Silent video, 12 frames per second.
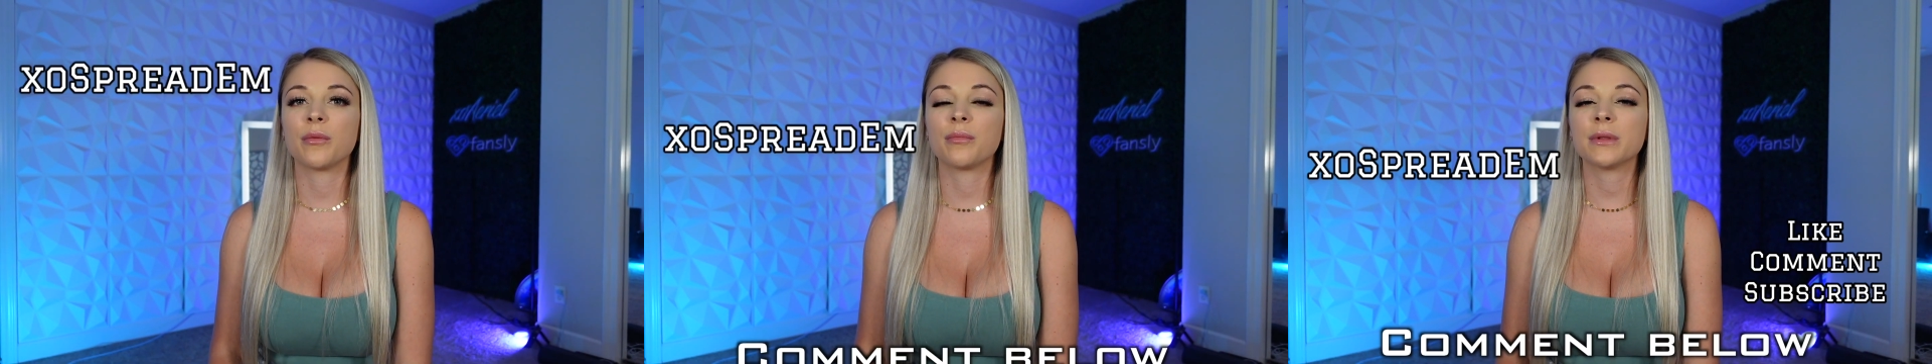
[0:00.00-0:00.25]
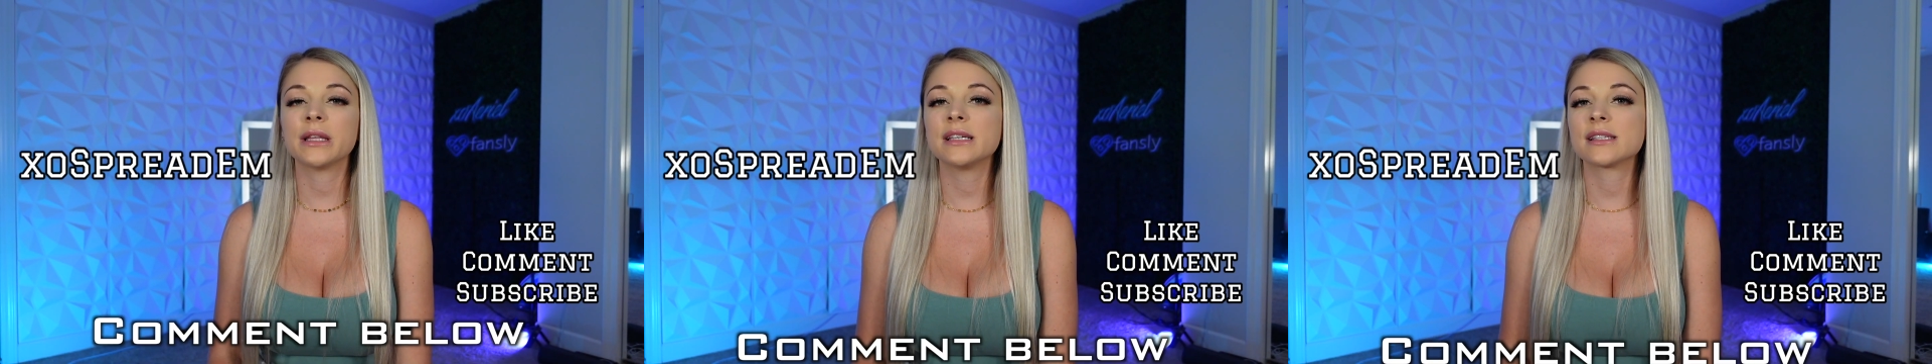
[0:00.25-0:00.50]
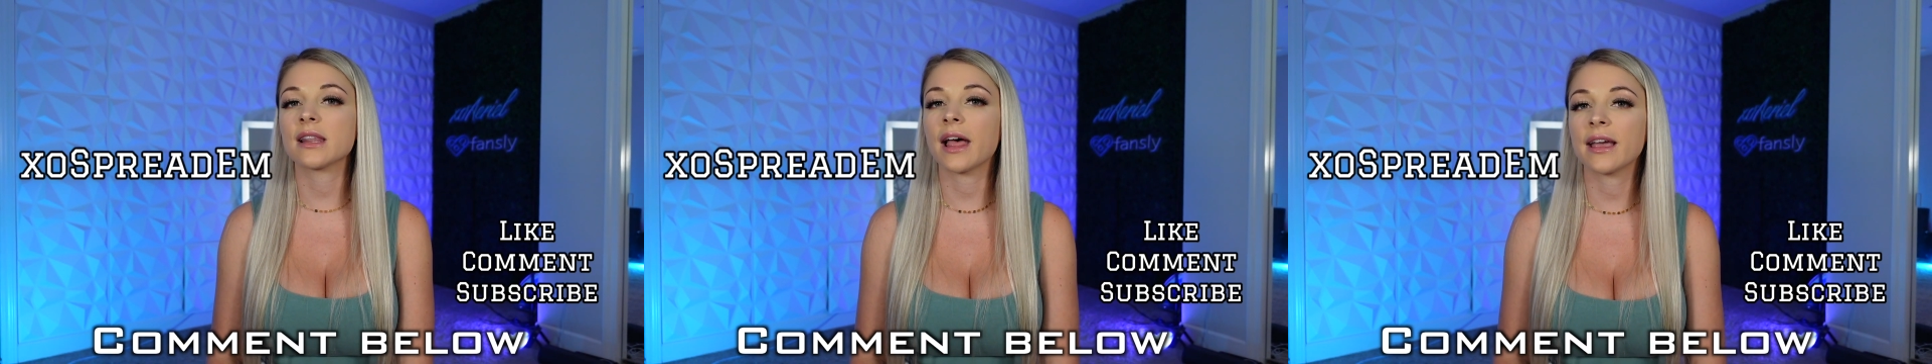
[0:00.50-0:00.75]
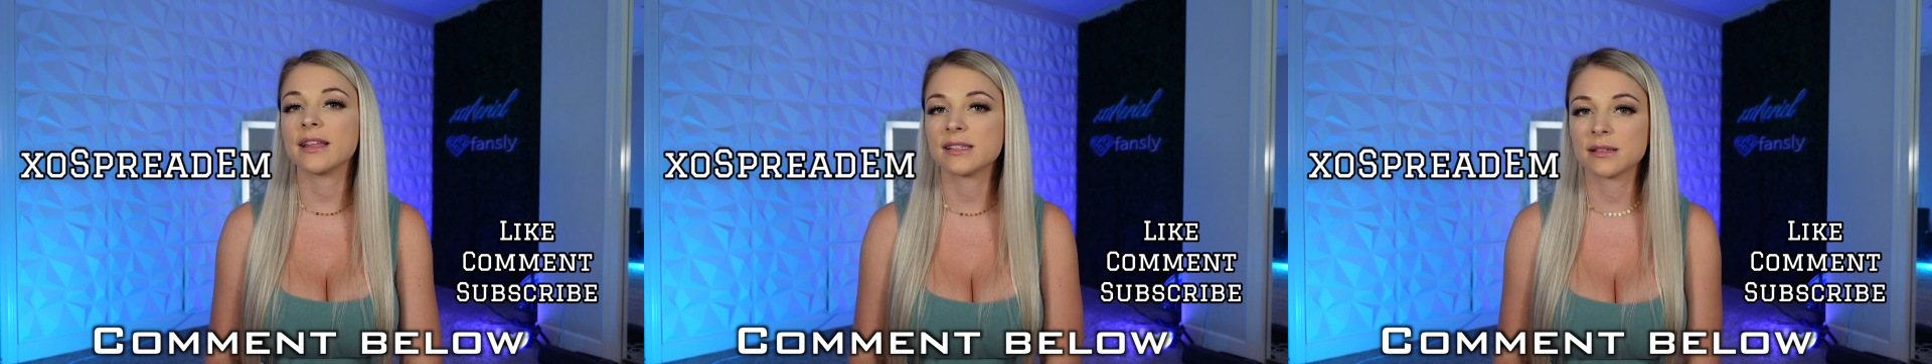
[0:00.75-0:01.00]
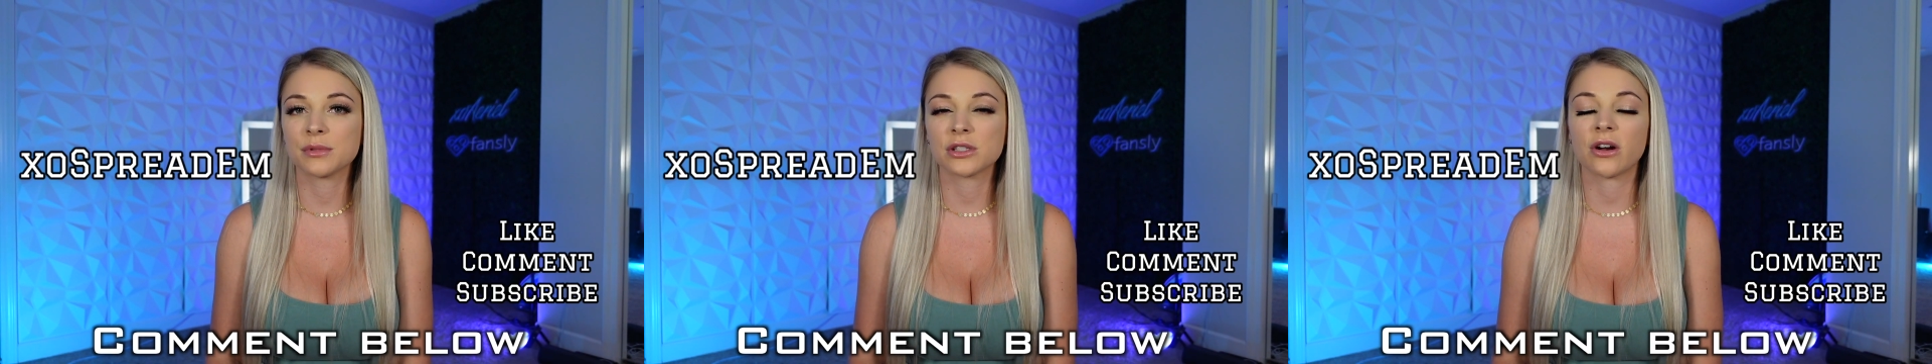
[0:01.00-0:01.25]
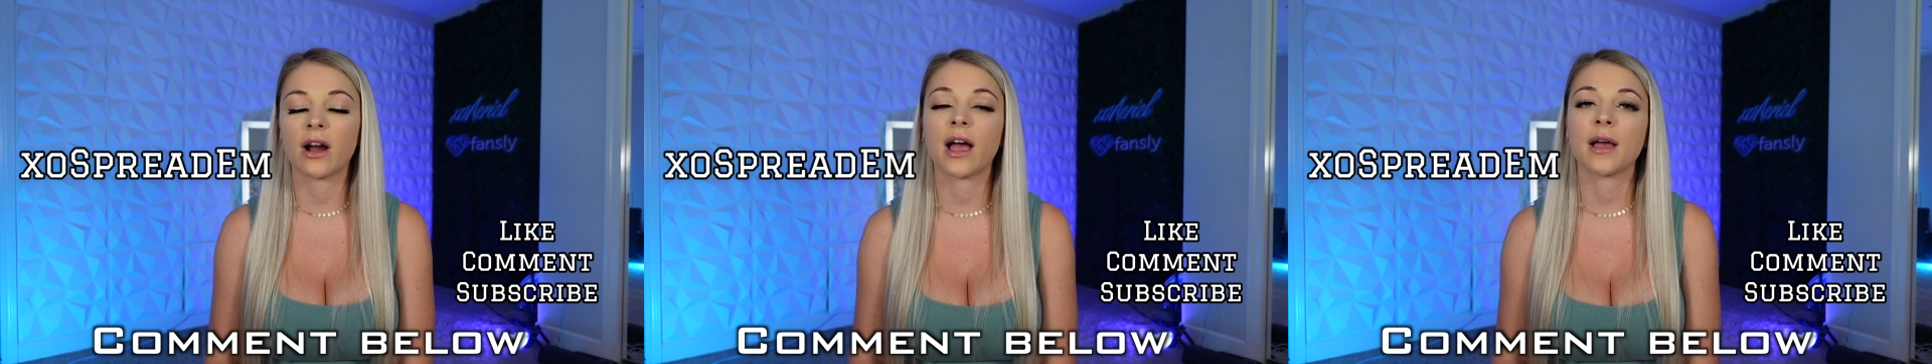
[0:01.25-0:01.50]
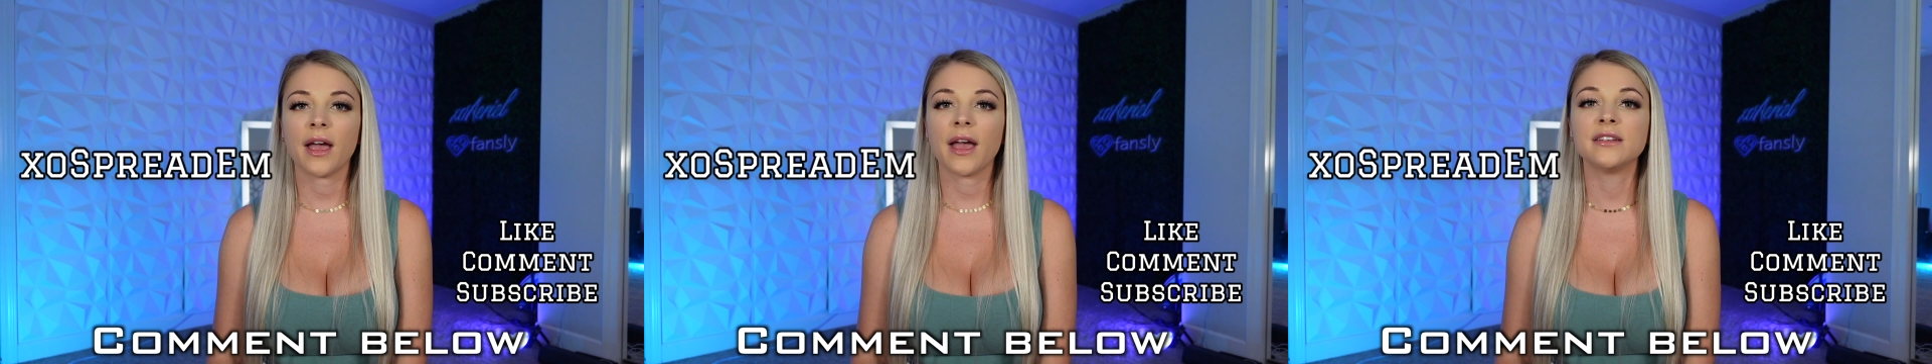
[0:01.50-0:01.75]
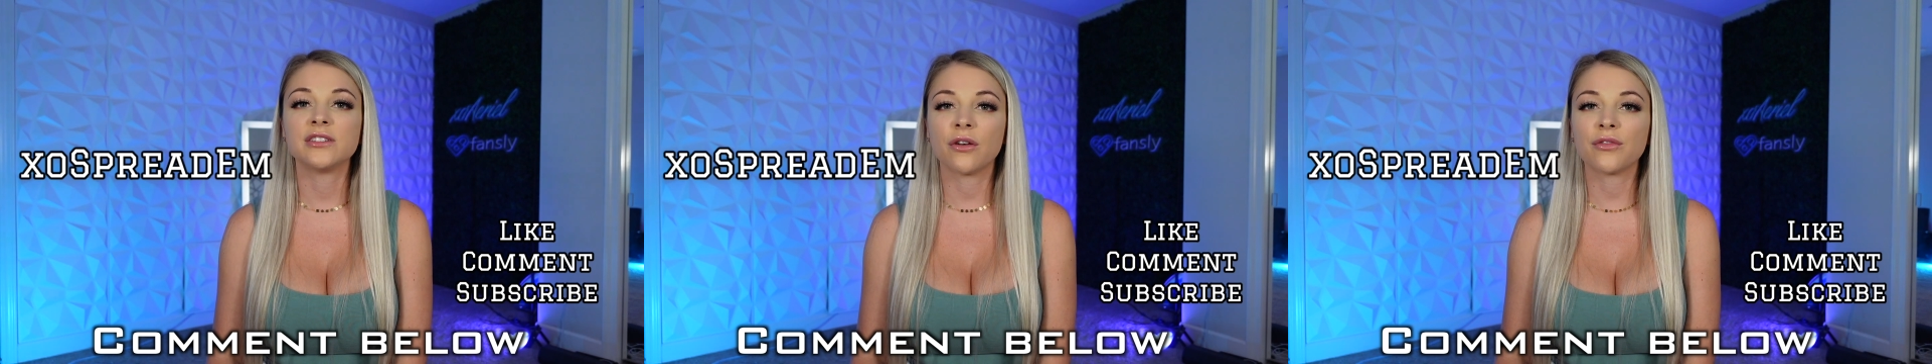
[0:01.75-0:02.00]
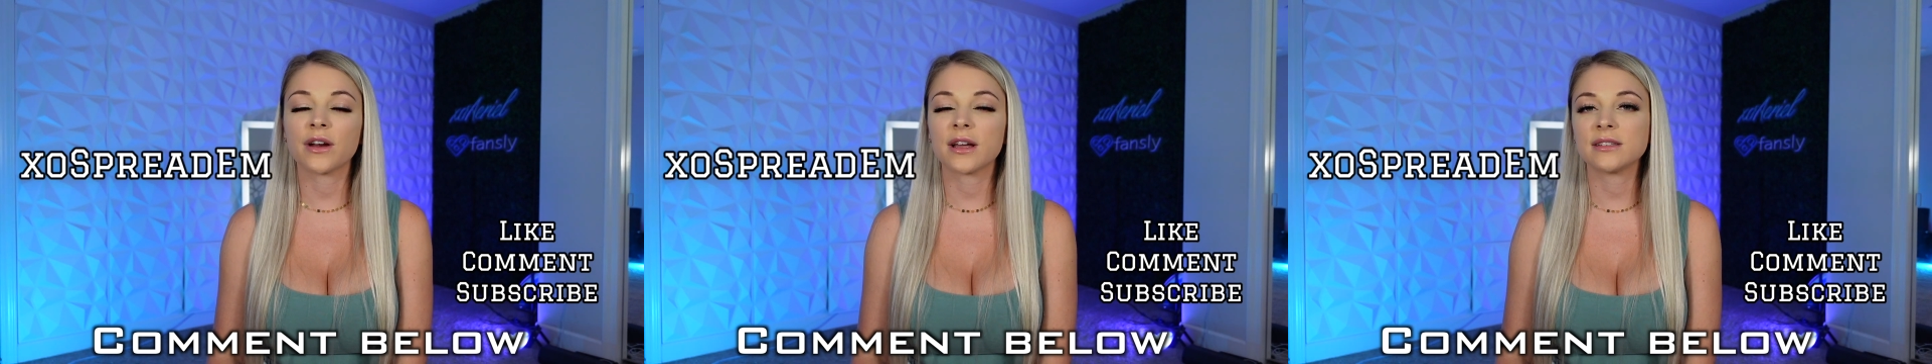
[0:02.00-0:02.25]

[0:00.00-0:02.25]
Please like and subscribe, and don't forget